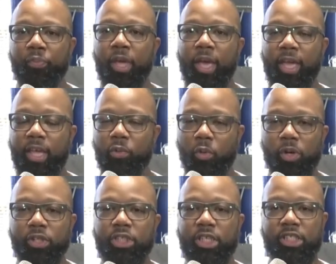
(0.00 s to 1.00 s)
and
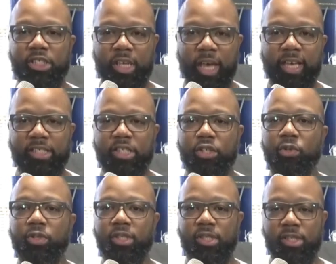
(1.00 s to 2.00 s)
he's testing you
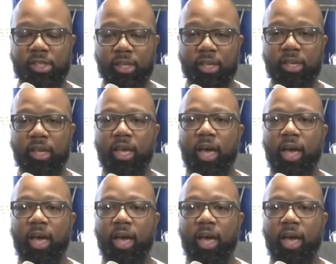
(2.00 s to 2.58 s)
to see